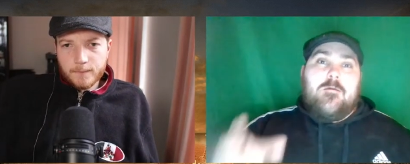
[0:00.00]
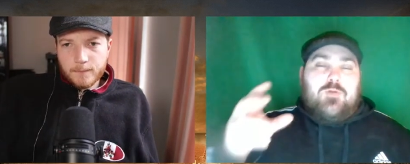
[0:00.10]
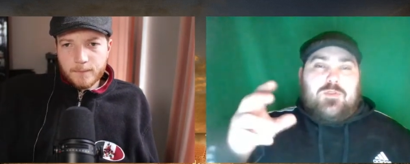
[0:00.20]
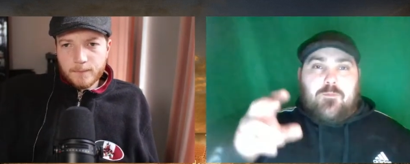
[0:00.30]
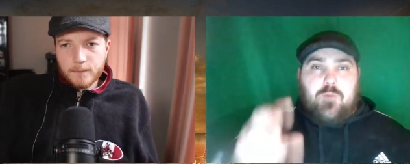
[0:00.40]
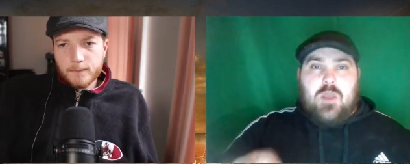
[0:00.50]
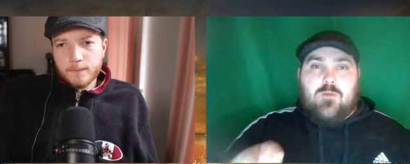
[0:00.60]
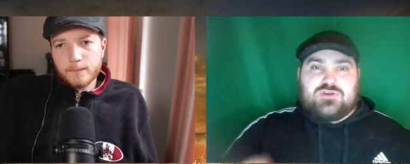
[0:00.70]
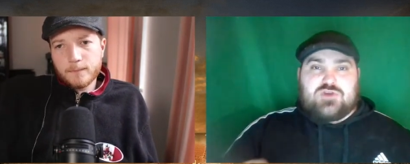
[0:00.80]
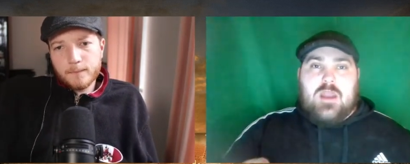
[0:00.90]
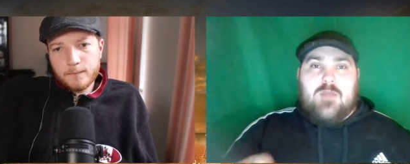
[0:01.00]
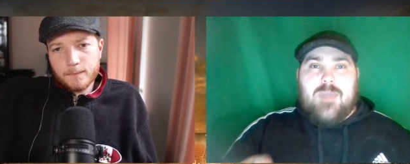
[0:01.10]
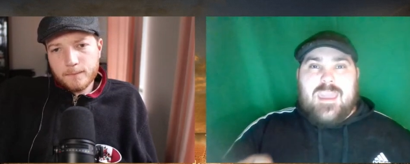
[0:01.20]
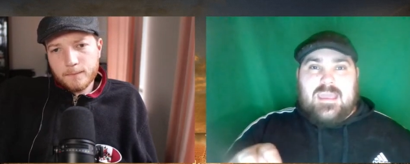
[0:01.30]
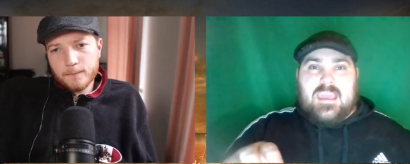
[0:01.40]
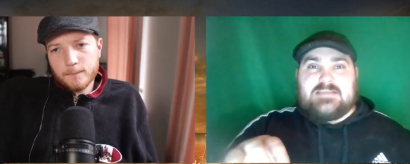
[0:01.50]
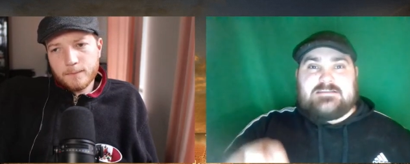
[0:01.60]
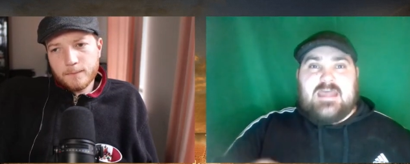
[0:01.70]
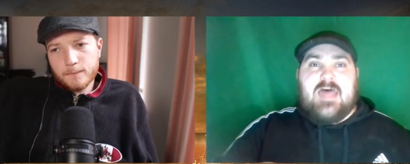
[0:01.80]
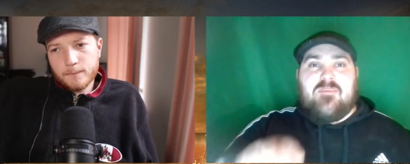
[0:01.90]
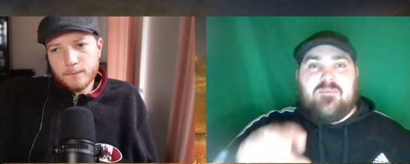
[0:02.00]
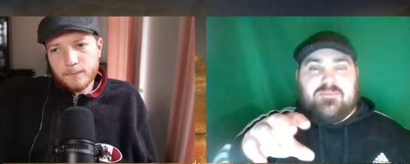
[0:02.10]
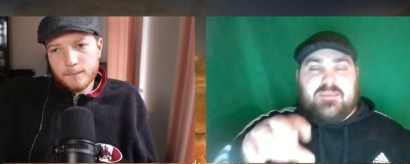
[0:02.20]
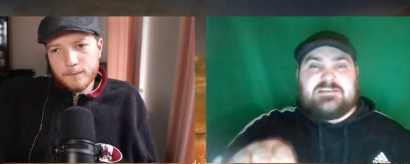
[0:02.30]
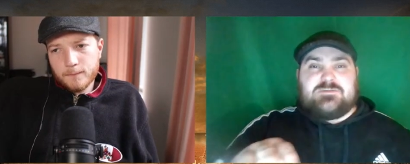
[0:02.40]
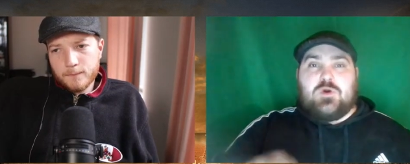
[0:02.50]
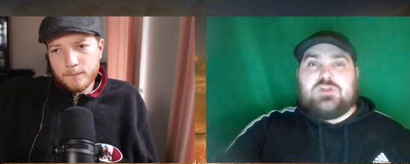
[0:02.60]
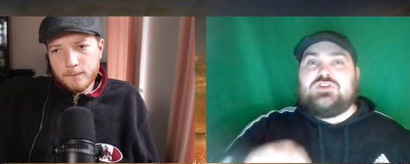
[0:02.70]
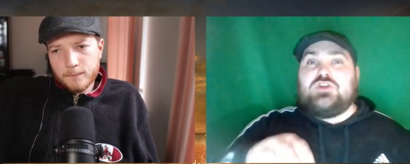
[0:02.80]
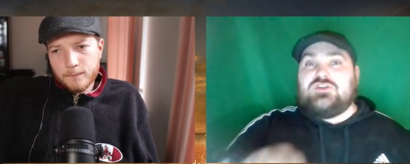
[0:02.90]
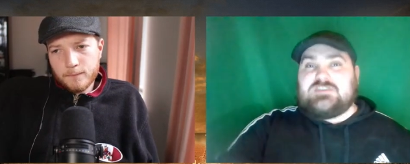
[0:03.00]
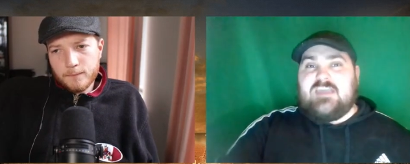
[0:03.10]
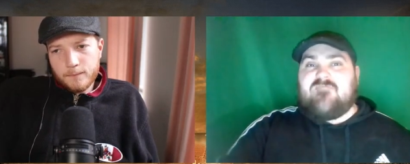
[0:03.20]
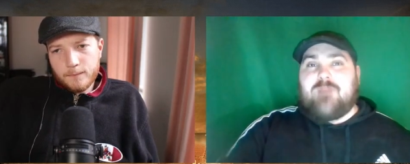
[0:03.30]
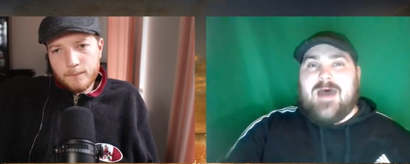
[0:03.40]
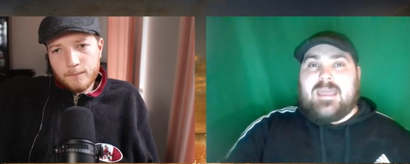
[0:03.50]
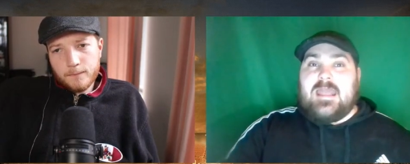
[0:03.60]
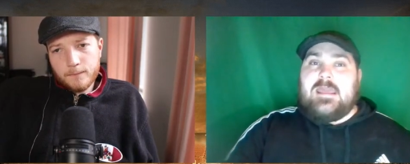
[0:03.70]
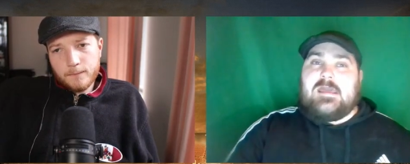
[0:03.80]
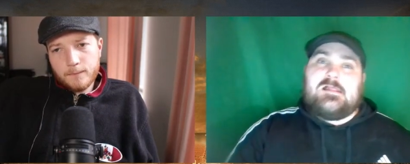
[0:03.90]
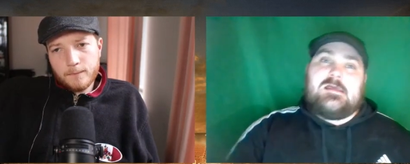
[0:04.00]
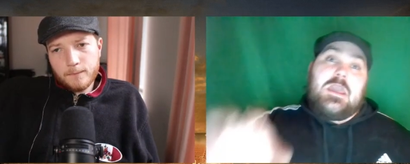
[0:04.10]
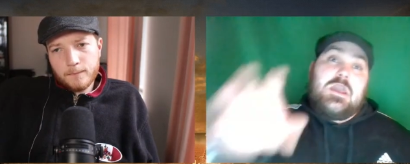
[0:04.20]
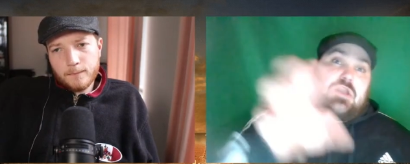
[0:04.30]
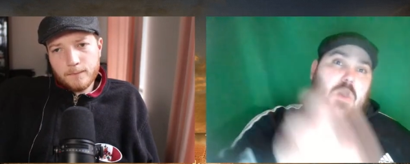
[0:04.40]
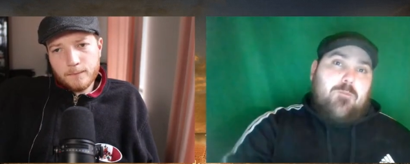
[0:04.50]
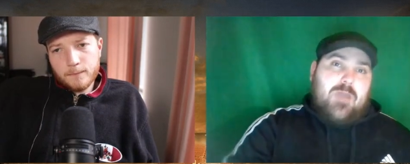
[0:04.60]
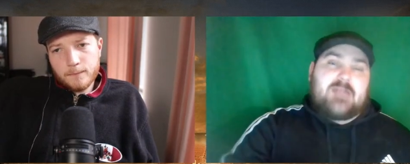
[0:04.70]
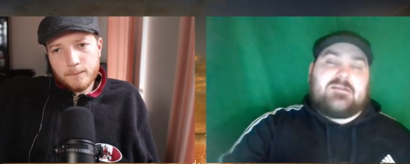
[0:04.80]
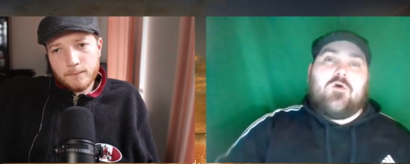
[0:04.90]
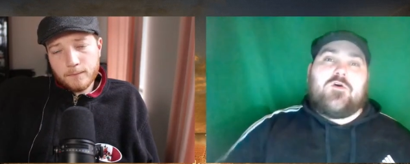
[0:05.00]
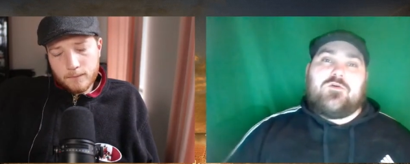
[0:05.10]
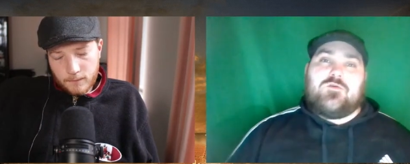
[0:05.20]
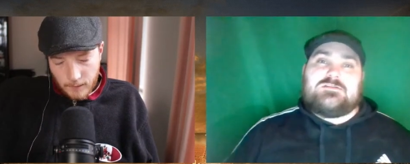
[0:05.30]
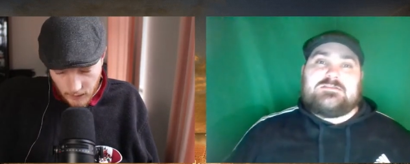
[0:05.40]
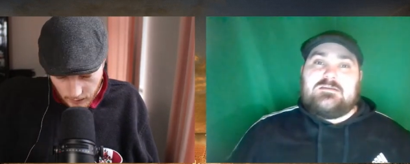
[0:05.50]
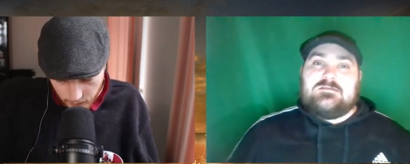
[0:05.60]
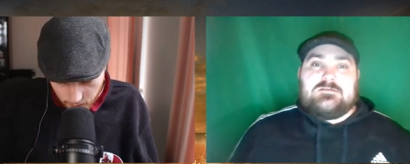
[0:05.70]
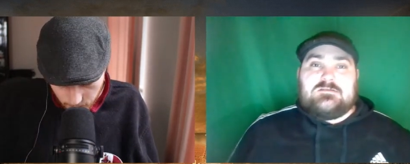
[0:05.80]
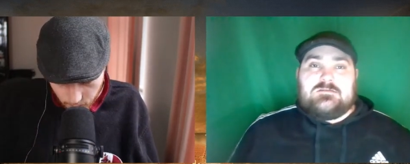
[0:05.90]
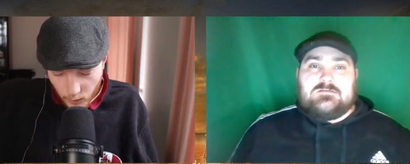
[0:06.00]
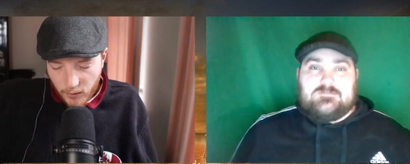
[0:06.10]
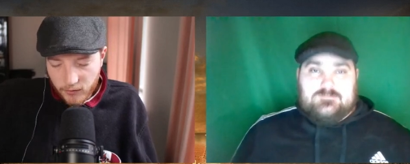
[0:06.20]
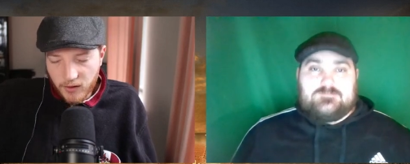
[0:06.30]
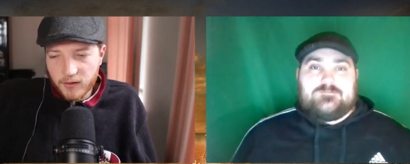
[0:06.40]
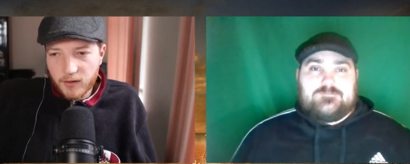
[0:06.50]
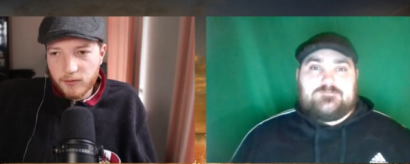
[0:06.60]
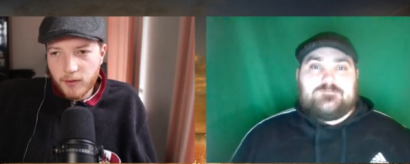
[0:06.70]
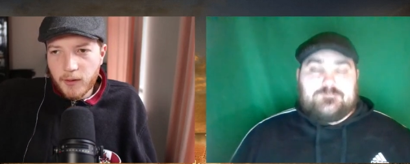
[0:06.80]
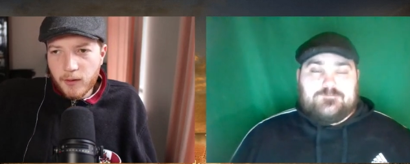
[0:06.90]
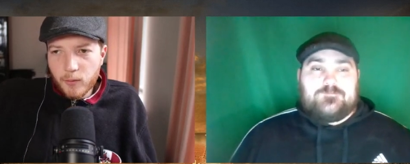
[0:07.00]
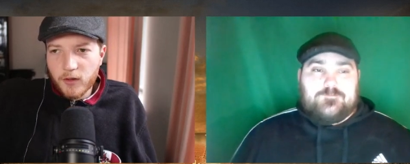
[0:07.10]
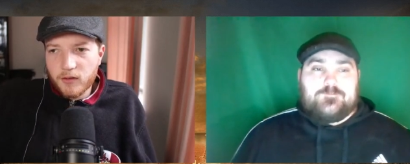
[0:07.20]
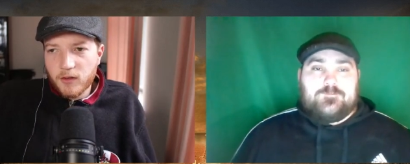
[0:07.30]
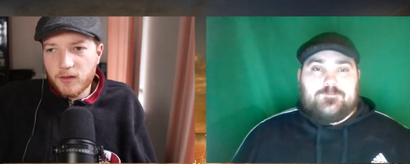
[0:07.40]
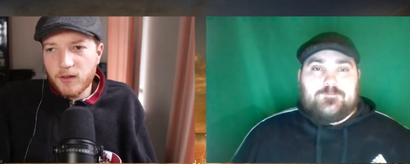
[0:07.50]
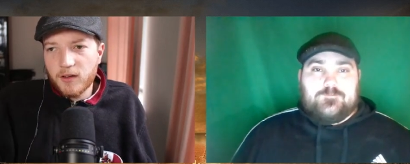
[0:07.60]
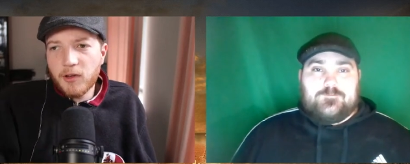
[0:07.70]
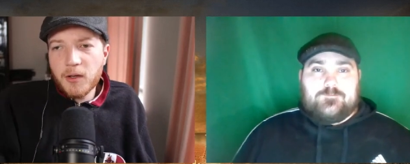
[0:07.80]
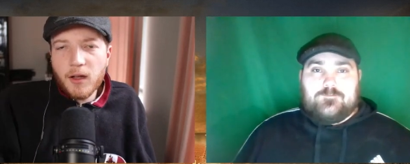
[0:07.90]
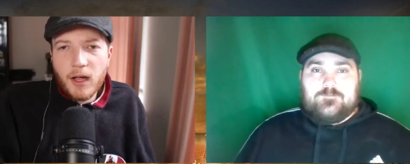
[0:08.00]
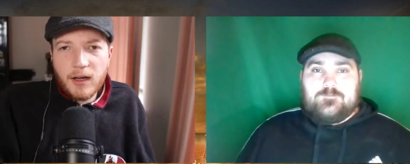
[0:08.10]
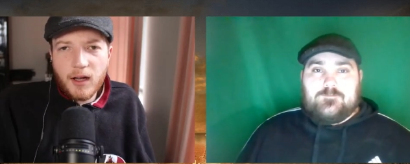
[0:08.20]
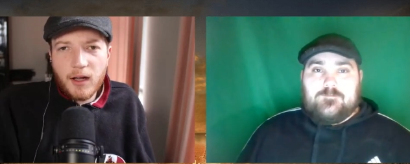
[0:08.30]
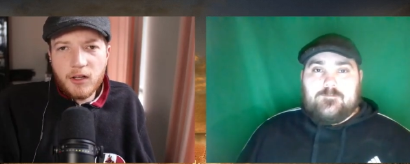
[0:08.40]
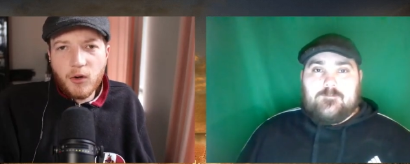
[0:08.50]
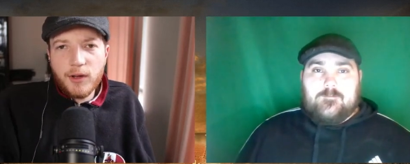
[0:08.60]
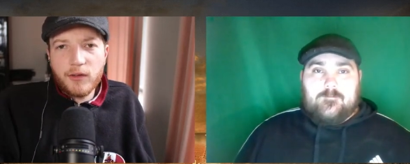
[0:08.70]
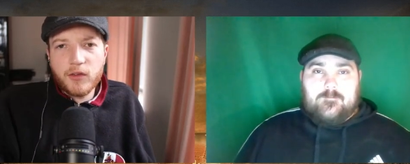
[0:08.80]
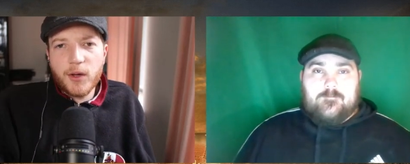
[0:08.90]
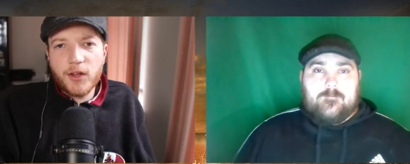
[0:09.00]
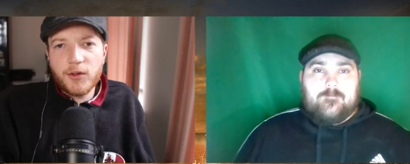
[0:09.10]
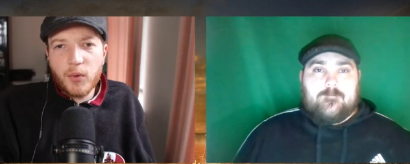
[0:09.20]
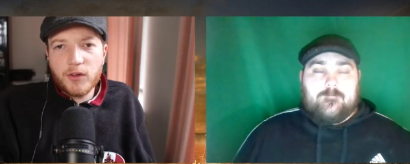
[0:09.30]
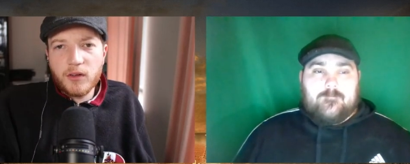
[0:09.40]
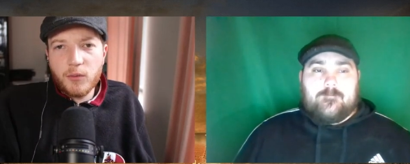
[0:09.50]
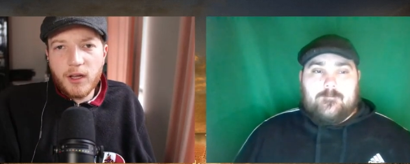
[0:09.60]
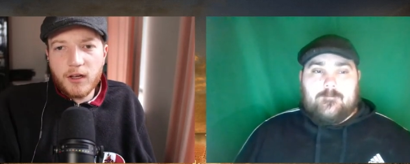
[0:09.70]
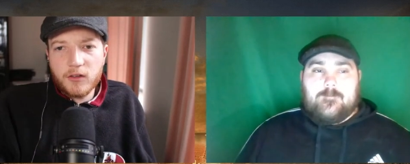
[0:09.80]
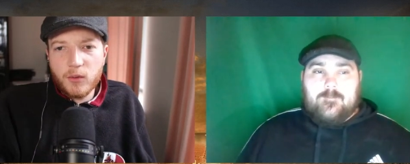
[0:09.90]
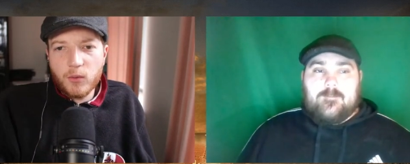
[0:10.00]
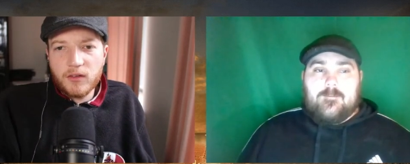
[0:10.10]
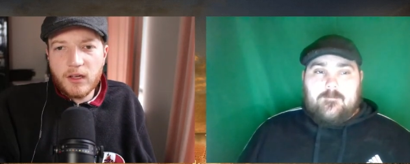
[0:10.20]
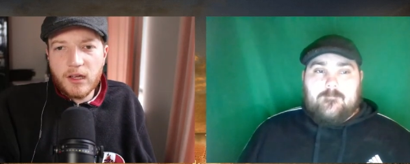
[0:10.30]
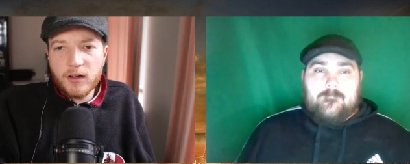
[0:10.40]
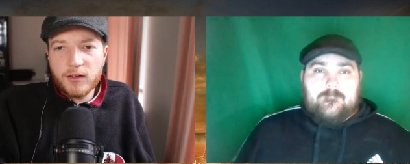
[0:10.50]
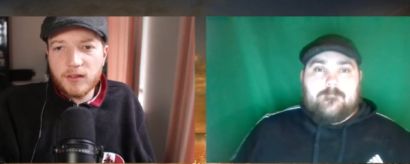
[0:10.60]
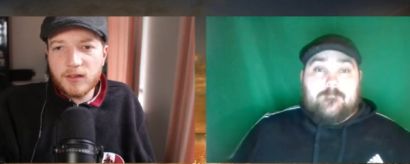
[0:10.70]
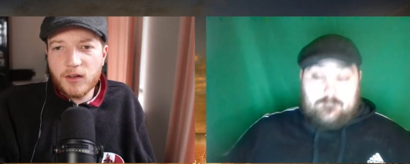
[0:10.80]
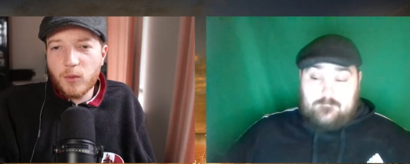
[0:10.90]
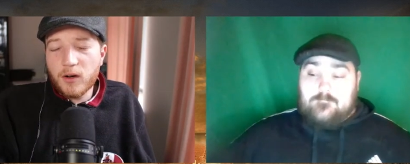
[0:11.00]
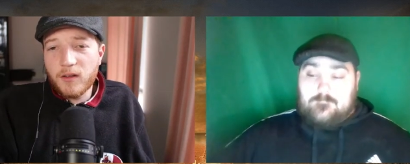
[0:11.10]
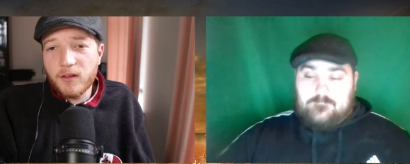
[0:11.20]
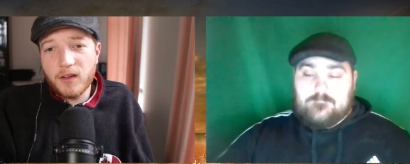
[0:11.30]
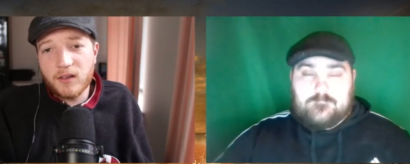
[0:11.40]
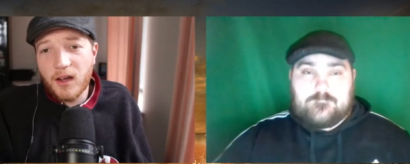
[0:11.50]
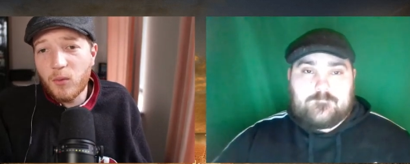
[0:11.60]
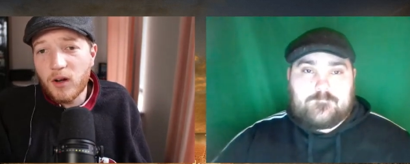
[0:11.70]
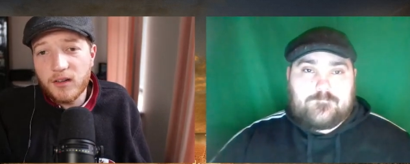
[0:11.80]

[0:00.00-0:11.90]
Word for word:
Speaker 1: But the point we're trying to make is that this one does give back a little compared to other ones. Yes.
Speaker 2: Well said, Dave. Well said, Dave. And uh, I know we have some other points that we actually want to get on this. Like one of the mm. things I wanted